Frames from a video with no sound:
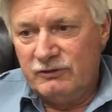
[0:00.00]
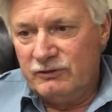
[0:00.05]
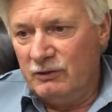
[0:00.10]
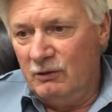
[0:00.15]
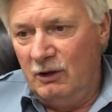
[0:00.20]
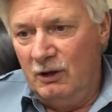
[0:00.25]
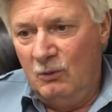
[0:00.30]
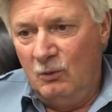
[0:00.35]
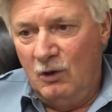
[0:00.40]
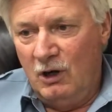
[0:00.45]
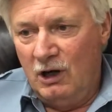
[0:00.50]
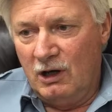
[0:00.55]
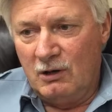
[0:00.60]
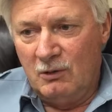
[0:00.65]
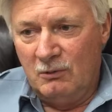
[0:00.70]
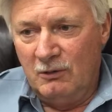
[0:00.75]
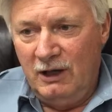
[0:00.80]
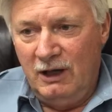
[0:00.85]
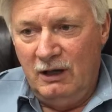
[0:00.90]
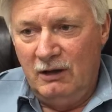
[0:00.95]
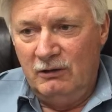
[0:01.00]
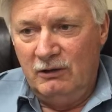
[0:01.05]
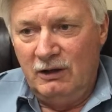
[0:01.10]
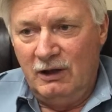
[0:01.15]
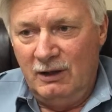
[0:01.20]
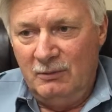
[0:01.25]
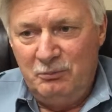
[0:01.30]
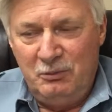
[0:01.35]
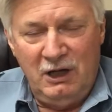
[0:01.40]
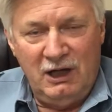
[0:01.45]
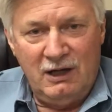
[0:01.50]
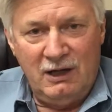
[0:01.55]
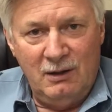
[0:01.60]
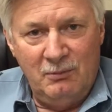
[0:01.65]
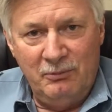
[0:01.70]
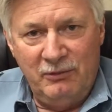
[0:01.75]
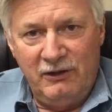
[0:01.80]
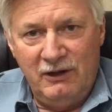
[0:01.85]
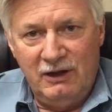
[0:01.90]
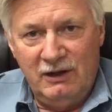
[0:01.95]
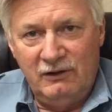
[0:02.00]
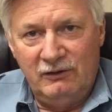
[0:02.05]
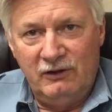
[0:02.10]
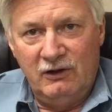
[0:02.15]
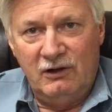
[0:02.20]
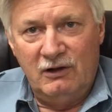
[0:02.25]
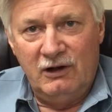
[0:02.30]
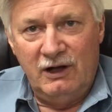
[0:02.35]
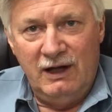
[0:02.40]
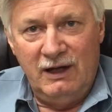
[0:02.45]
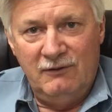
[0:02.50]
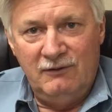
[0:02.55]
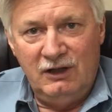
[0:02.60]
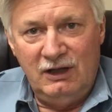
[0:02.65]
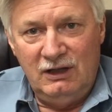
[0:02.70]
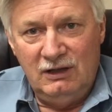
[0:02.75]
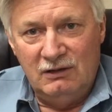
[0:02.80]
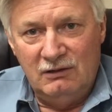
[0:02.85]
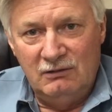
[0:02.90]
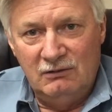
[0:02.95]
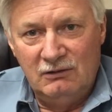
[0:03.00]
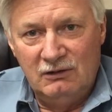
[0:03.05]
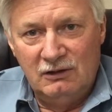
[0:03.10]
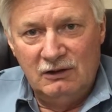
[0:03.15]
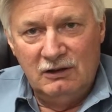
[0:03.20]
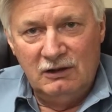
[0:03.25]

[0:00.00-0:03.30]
so I walk around and I pick up things that are heavy, and